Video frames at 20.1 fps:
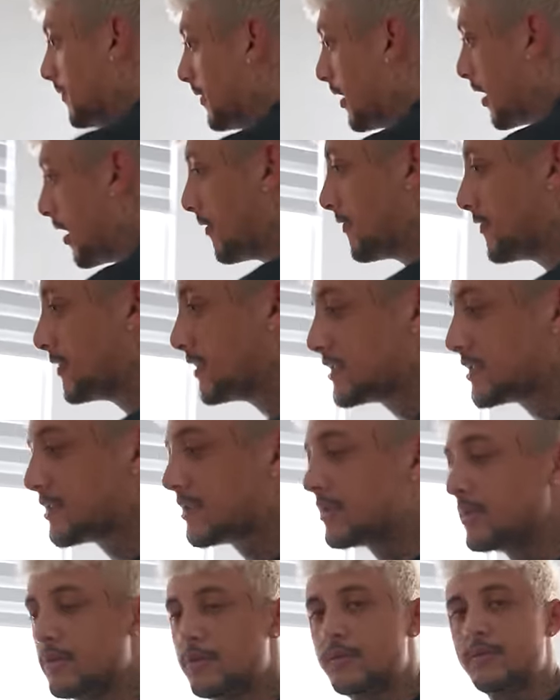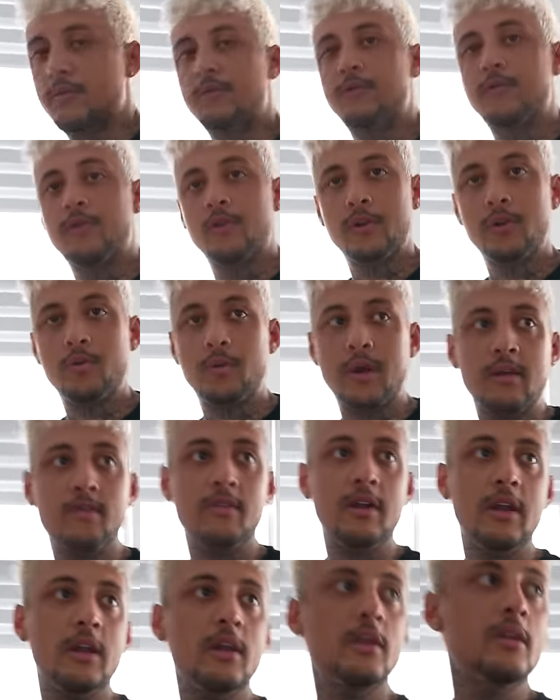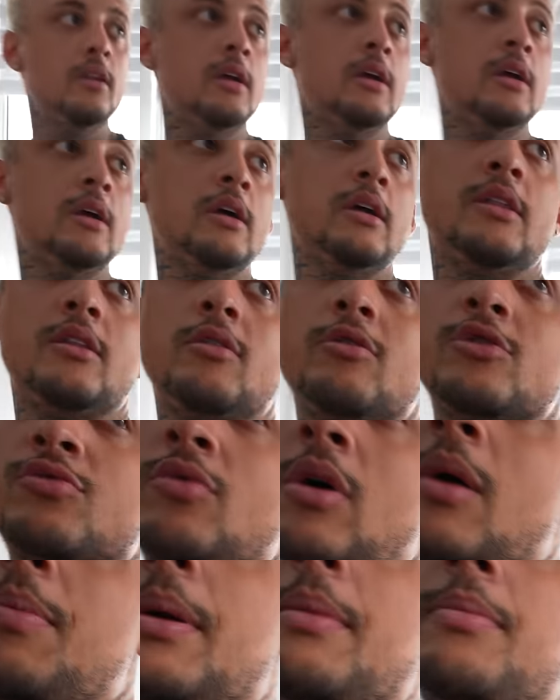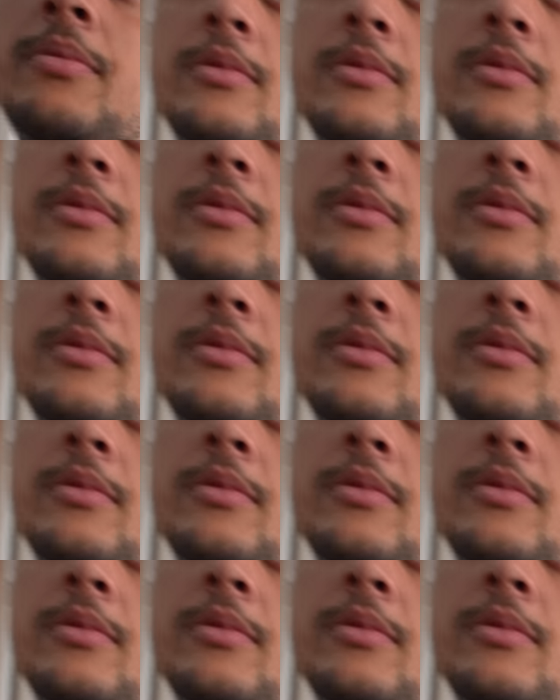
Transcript: the office fully renovated. There was wallpaper